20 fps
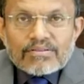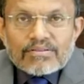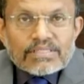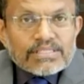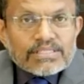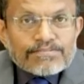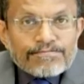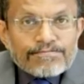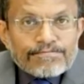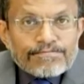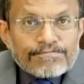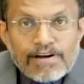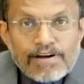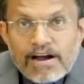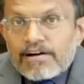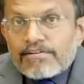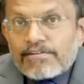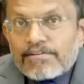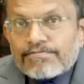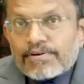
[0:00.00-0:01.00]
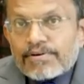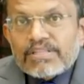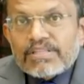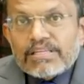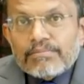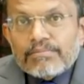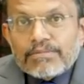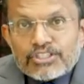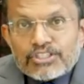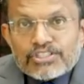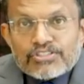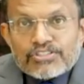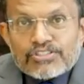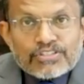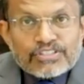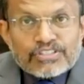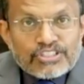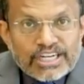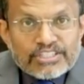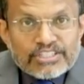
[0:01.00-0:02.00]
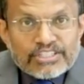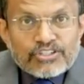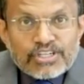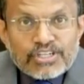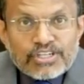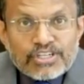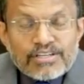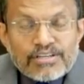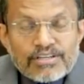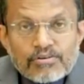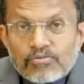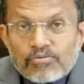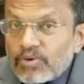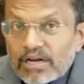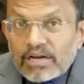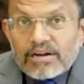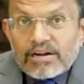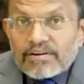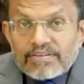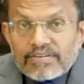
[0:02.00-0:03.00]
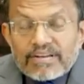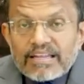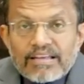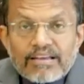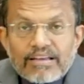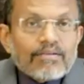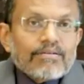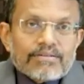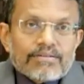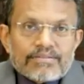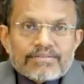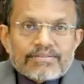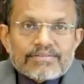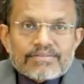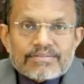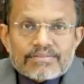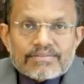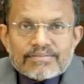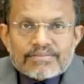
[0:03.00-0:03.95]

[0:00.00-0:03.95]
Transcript: Now, this is far from the emissions trajectory we are currently on.